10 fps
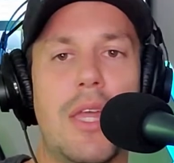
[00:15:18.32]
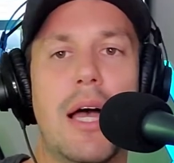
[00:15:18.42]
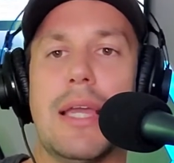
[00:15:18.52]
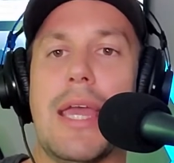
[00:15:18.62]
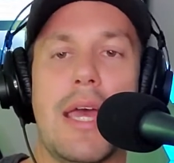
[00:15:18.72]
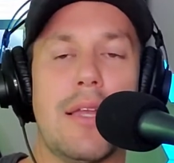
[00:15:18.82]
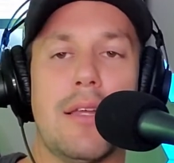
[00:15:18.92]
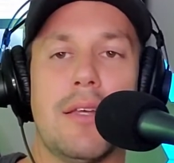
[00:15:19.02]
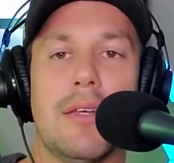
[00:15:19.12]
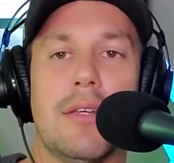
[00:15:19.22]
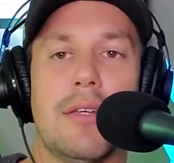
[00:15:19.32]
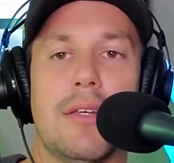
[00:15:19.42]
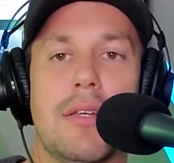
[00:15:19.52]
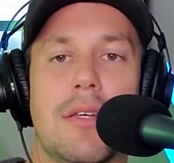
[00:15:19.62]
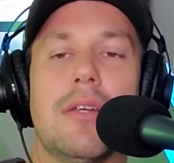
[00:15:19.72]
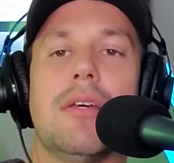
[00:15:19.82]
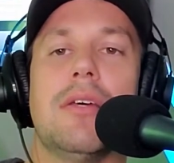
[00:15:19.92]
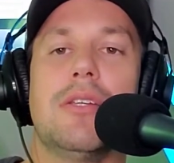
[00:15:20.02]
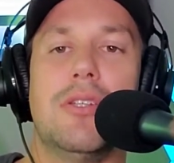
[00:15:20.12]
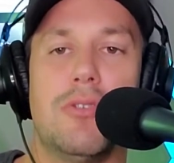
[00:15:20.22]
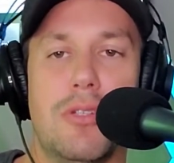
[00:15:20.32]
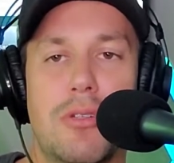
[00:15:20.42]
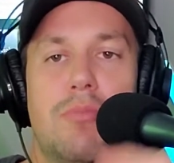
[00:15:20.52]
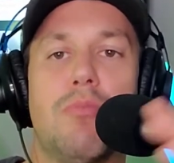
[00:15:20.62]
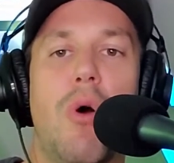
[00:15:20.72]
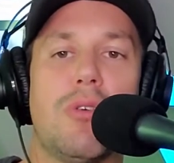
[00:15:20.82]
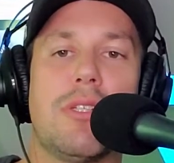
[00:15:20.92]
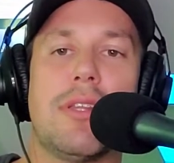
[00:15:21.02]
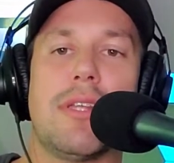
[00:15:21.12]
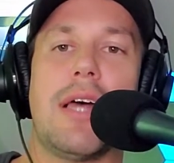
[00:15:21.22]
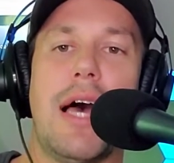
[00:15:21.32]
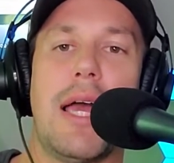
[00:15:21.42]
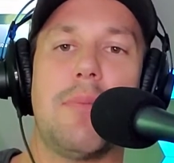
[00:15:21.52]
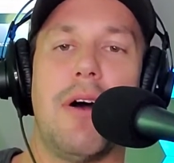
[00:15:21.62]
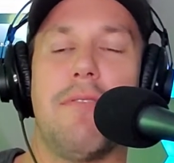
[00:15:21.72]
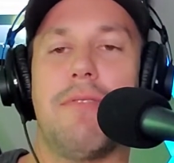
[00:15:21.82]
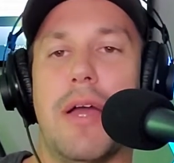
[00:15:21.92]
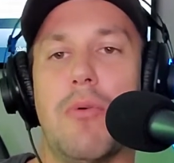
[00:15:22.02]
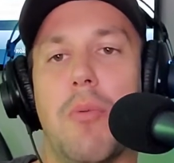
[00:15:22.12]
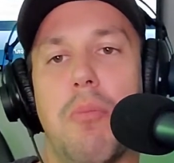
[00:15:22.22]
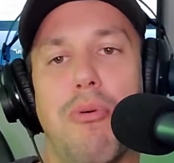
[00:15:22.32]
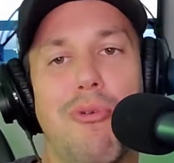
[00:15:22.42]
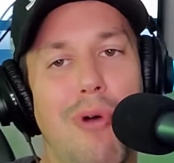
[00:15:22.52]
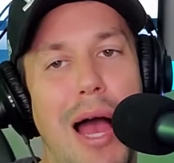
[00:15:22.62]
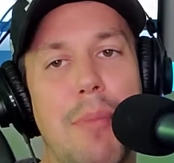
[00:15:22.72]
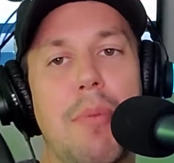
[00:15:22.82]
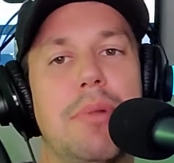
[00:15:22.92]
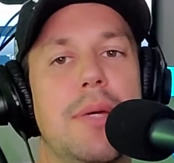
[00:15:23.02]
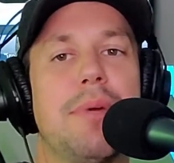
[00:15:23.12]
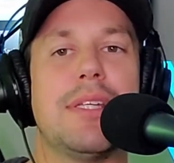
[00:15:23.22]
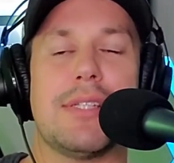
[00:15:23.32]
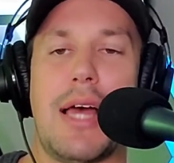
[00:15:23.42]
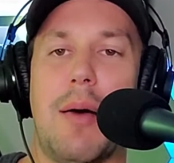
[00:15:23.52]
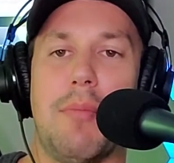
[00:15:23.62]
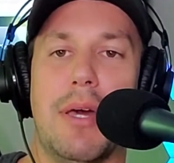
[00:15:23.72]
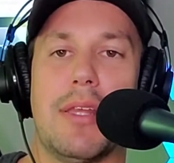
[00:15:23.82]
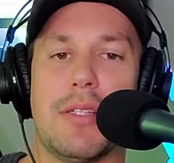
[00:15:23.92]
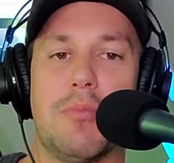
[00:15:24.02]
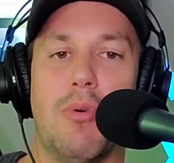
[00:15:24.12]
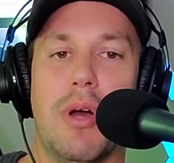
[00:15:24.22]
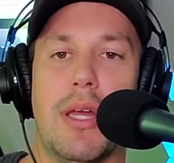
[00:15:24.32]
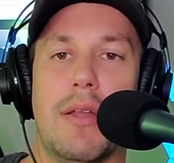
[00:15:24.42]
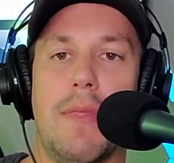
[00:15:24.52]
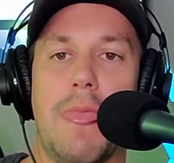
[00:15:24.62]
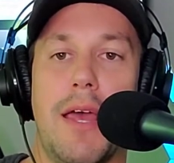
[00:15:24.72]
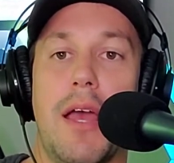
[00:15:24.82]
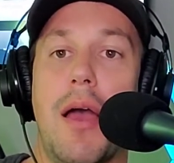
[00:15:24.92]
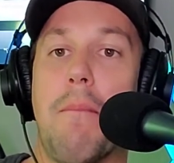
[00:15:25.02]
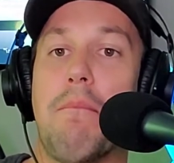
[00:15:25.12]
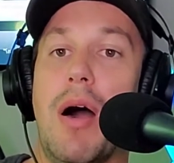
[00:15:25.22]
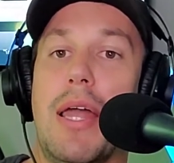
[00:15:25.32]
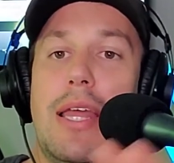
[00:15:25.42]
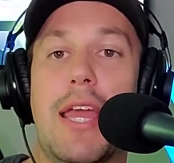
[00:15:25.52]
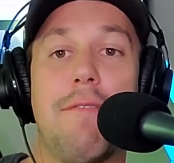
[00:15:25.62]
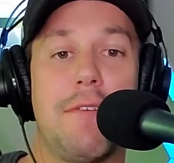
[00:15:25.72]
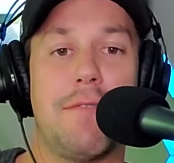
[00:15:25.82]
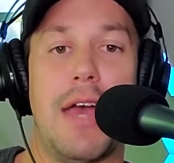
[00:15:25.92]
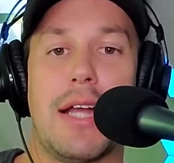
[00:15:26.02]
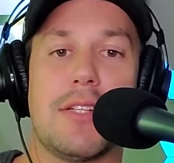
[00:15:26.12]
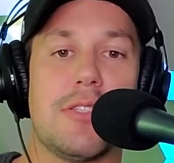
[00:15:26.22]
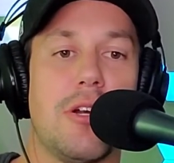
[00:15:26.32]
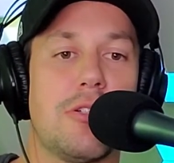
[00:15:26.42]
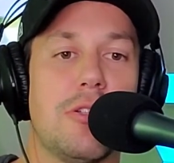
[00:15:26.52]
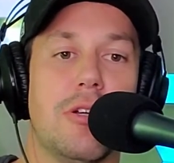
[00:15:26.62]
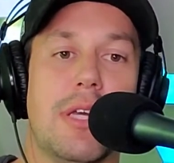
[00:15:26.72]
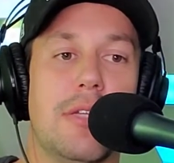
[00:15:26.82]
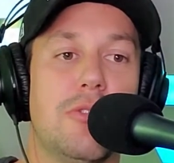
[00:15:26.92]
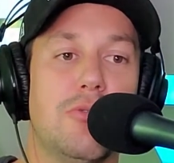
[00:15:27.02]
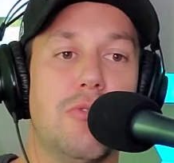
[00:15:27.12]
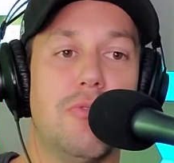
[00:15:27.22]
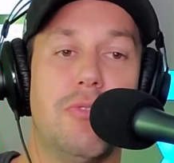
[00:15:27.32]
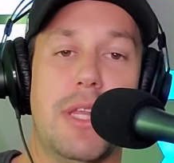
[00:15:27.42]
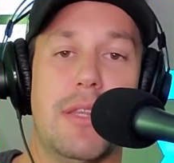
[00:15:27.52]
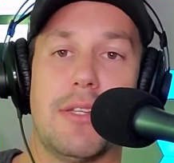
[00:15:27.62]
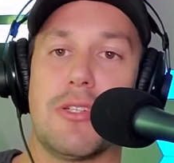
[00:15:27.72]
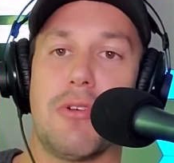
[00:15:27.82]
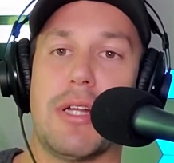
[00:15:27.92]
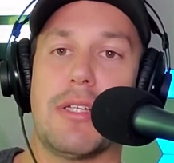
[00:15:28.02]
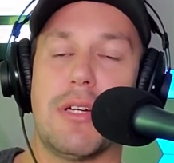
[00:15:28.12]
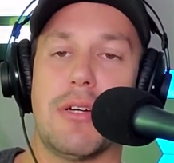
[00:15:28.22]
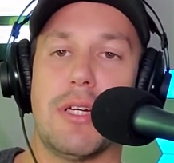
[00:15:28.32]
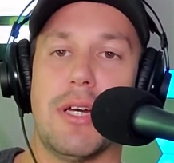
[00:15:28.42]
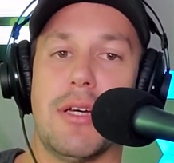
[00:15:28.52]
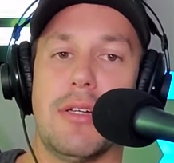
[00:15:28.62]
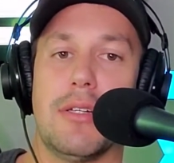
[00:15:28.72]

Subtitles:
Again, most of the time, a fight will probably be stopped by this point. But if, in fact, it starts looking to fit this criteria,